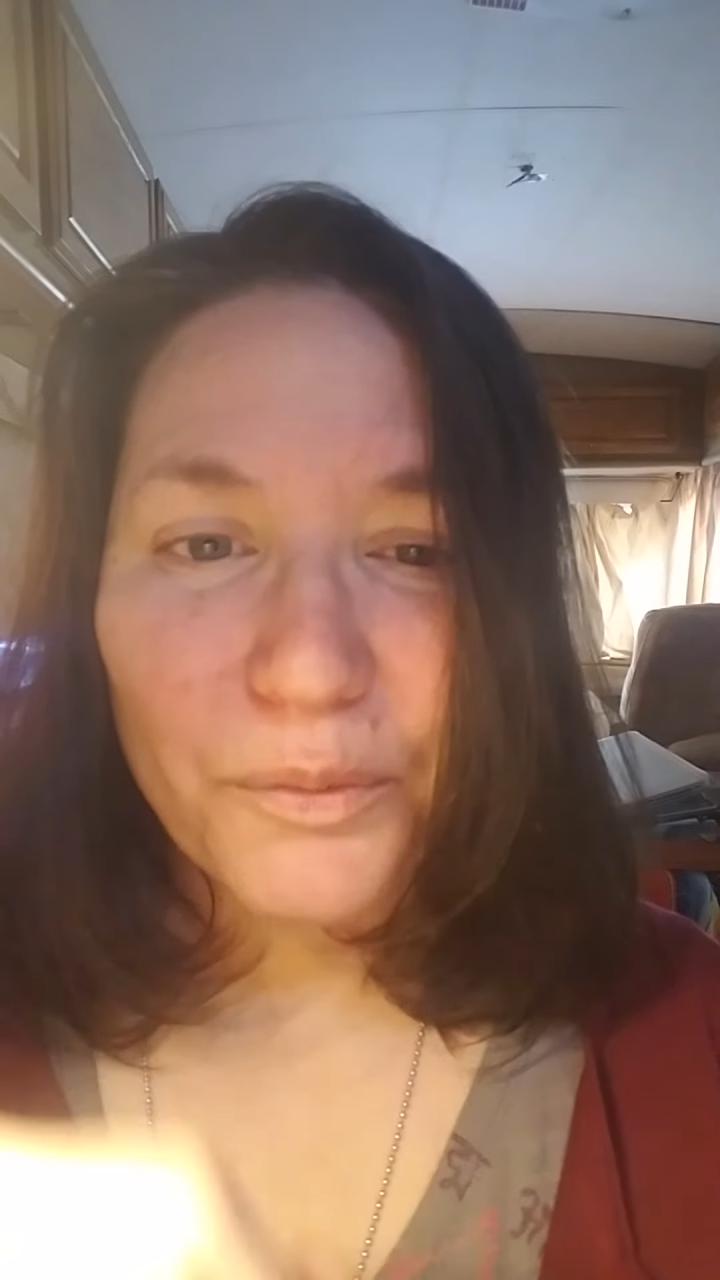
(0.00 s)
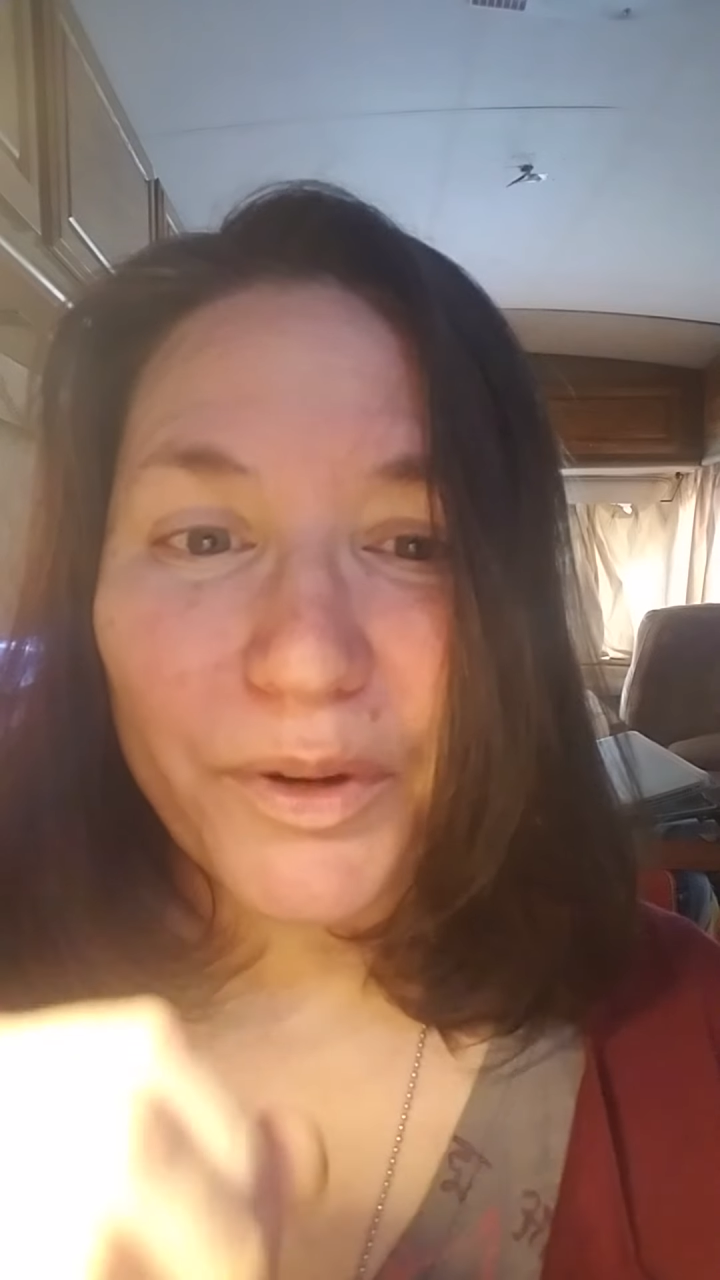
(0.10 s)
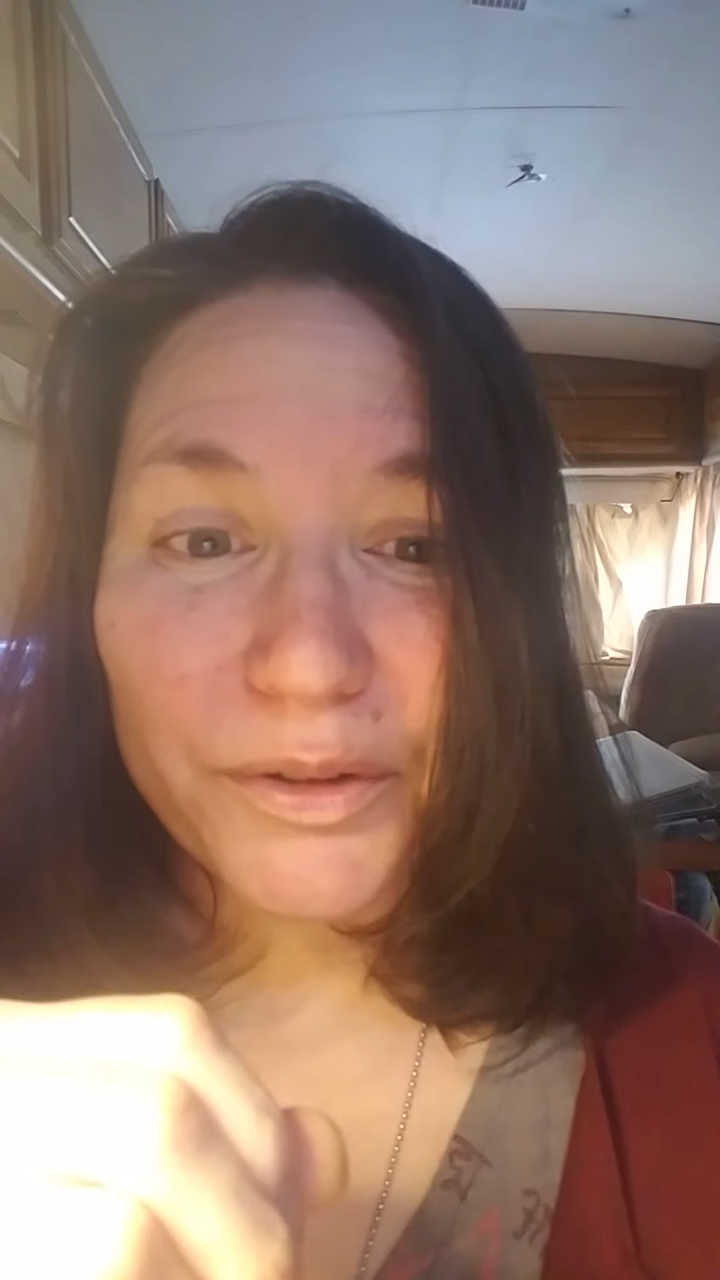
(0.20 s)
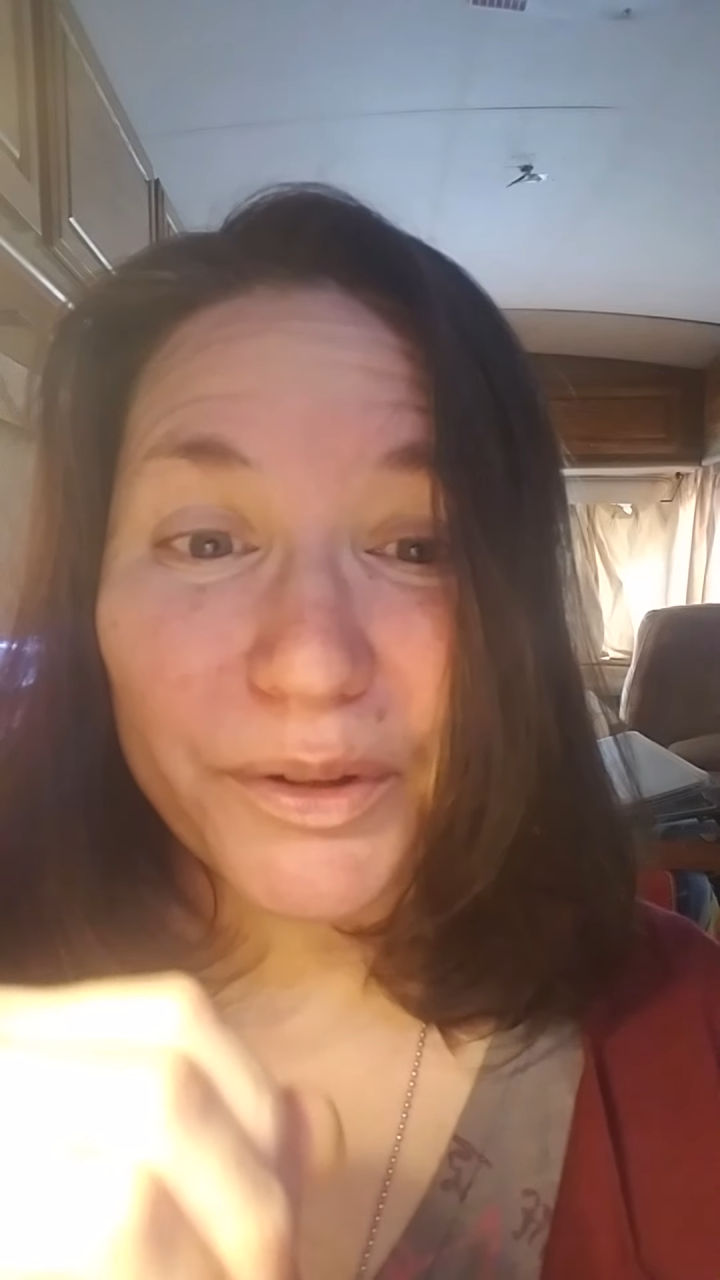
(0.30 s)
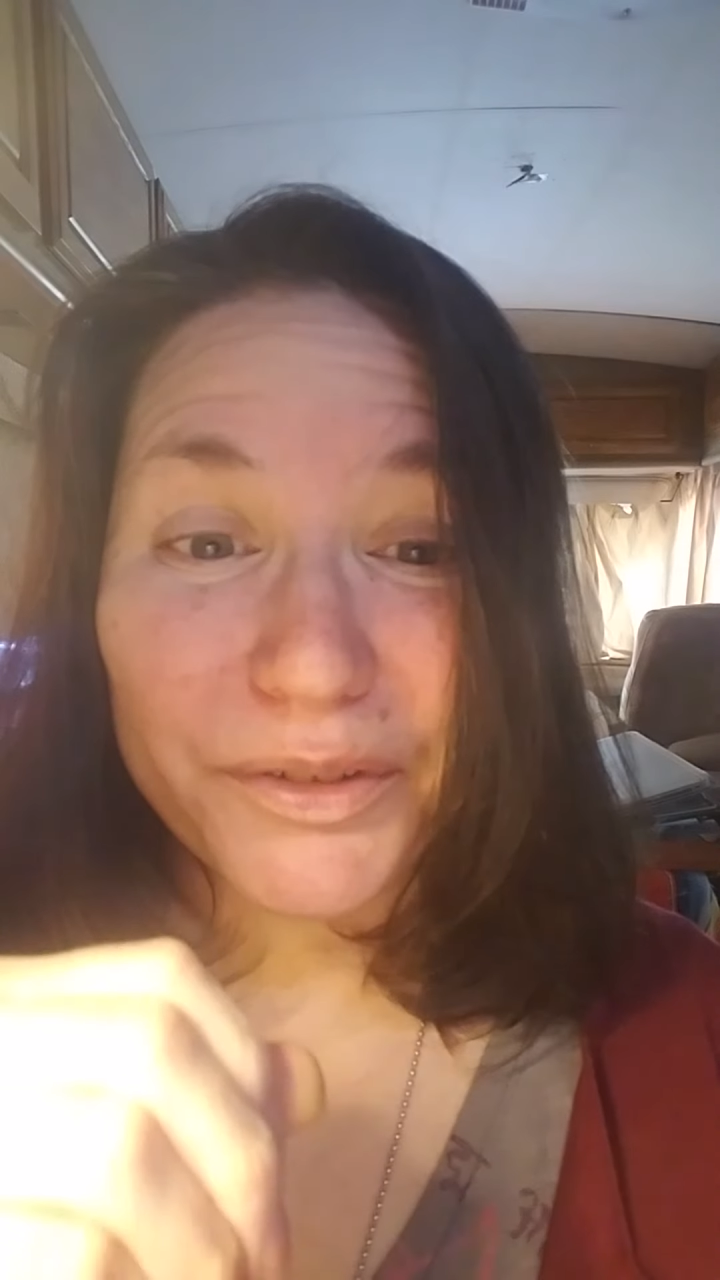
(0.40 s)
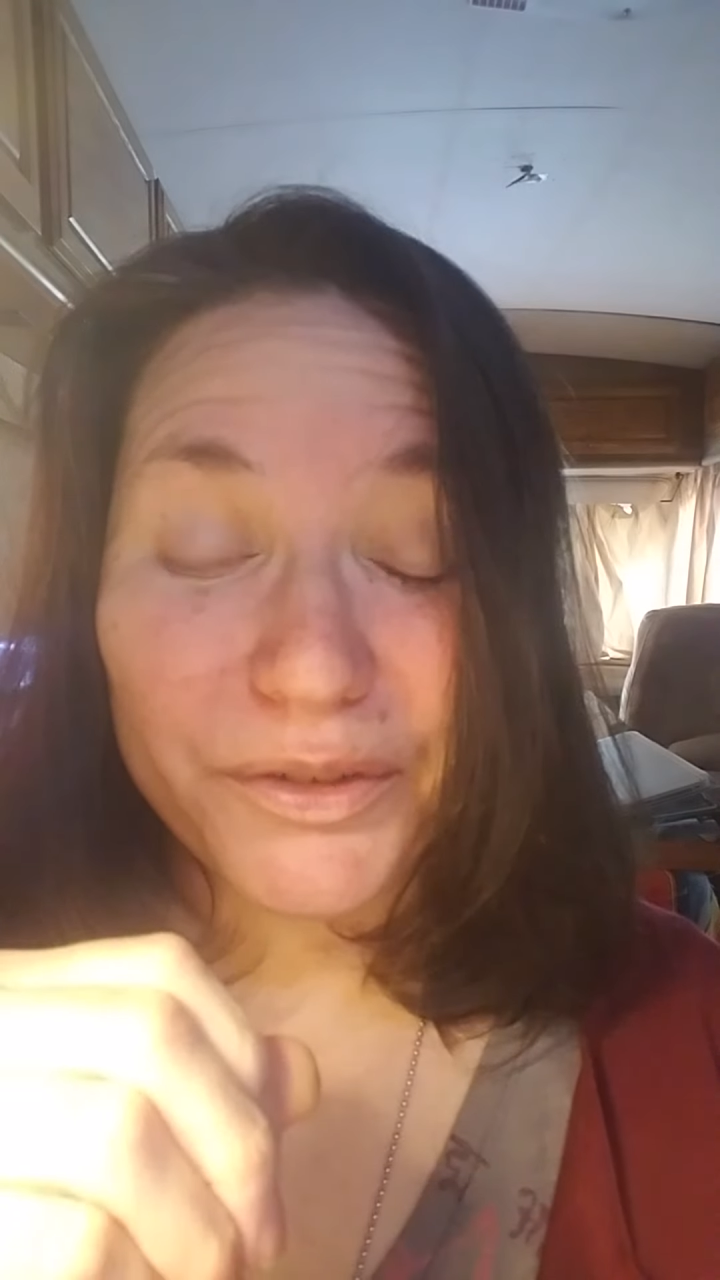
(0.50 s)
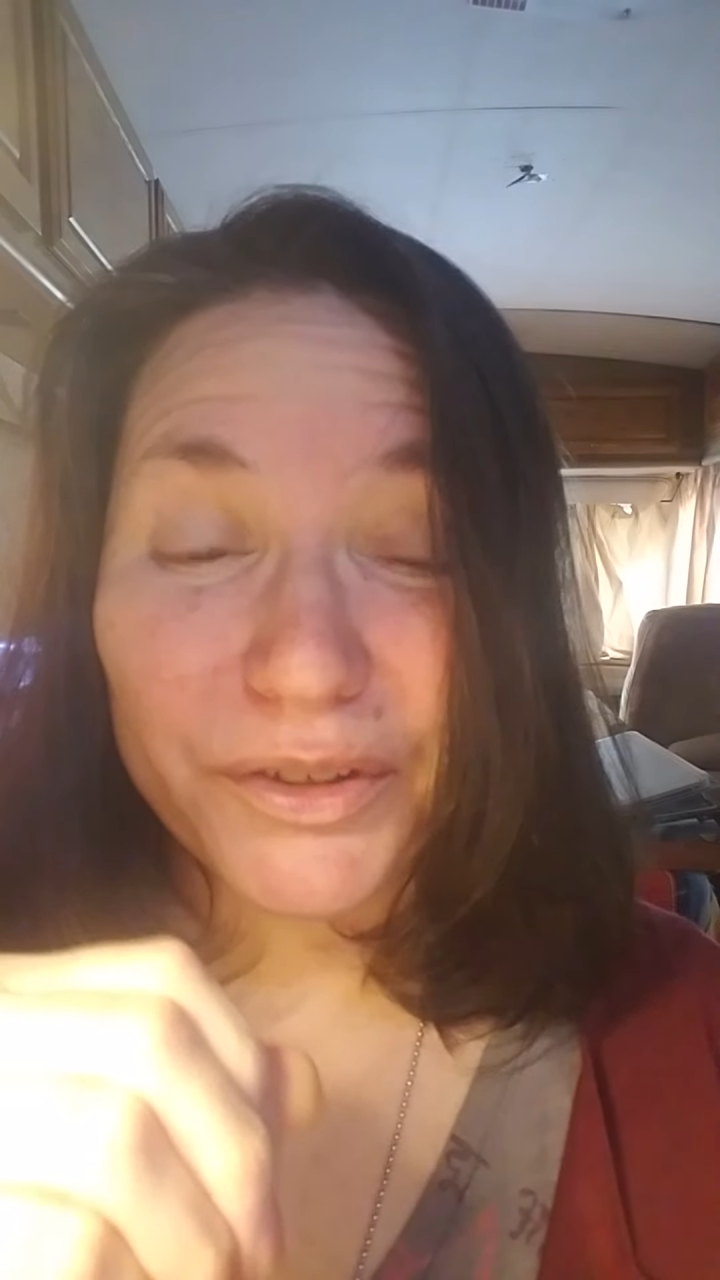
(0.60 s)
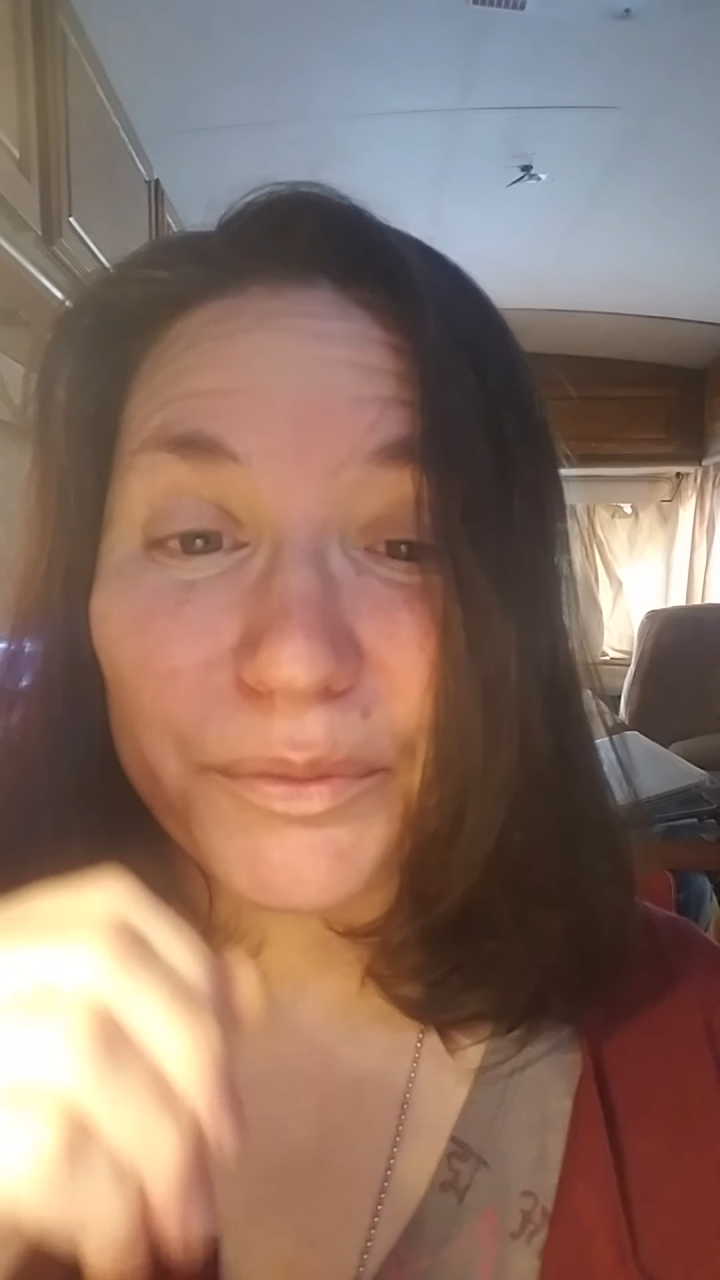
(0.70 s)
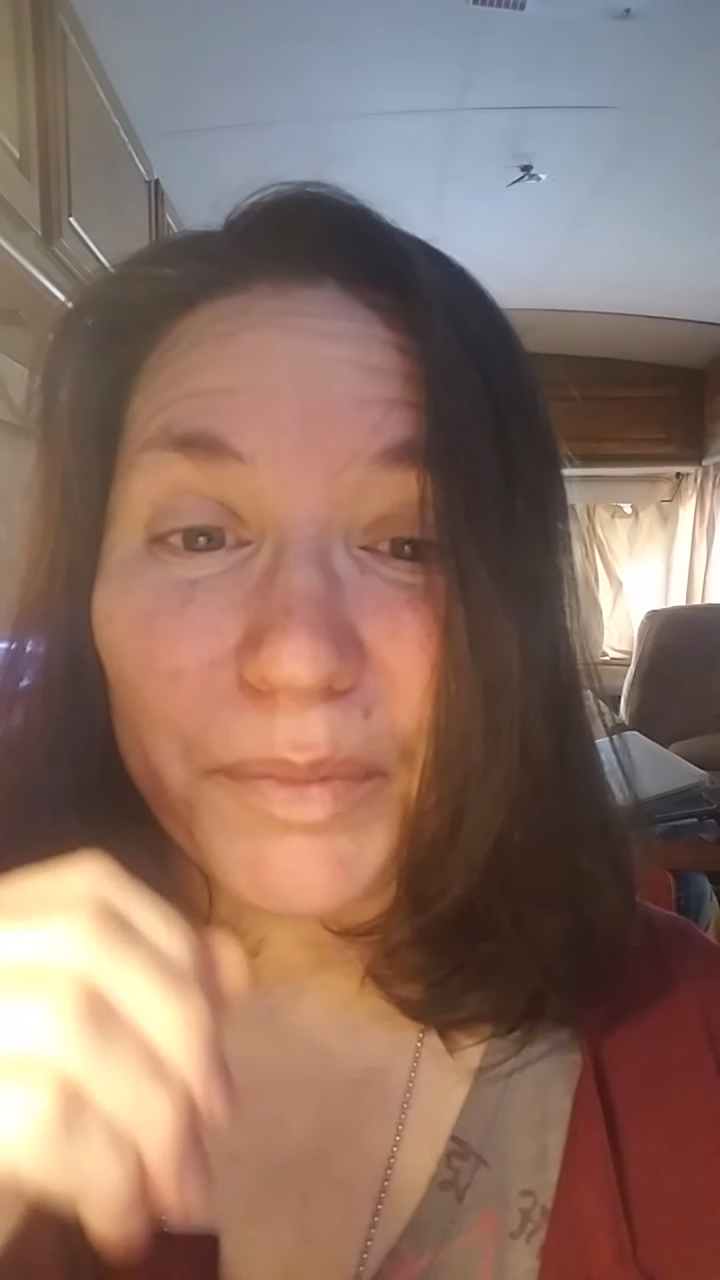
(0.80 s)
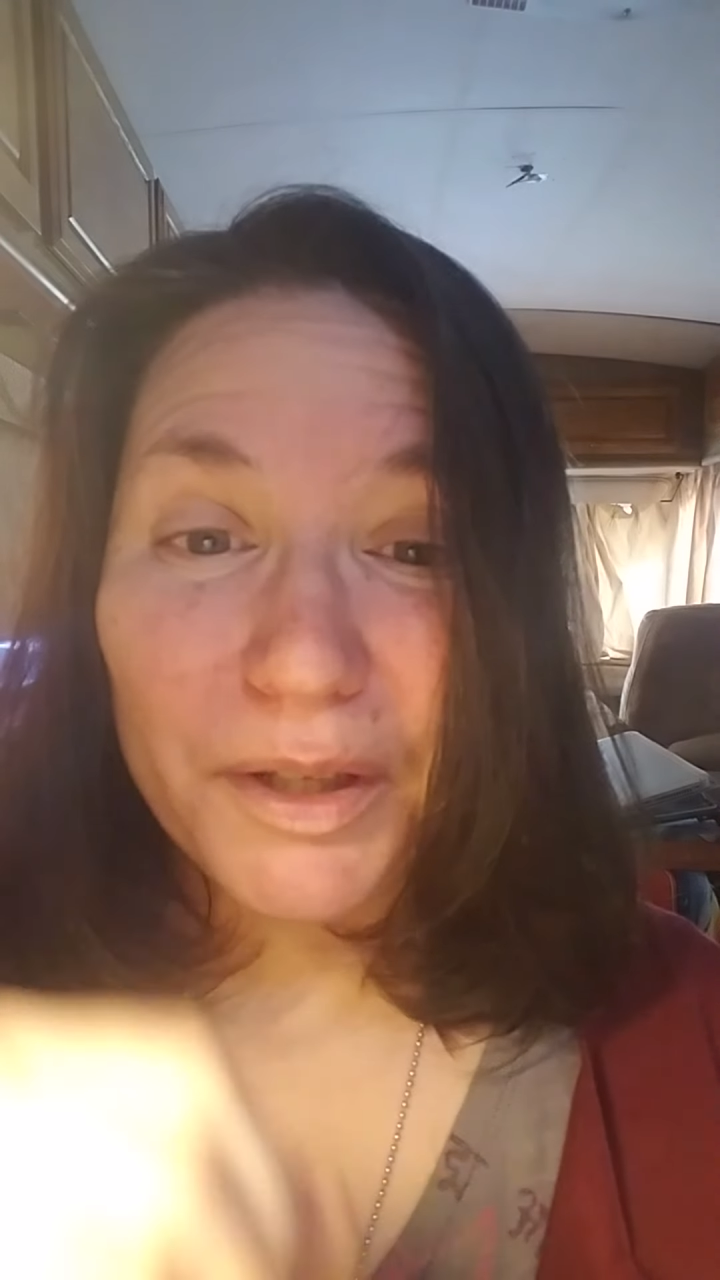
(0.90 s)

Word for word: whether it's just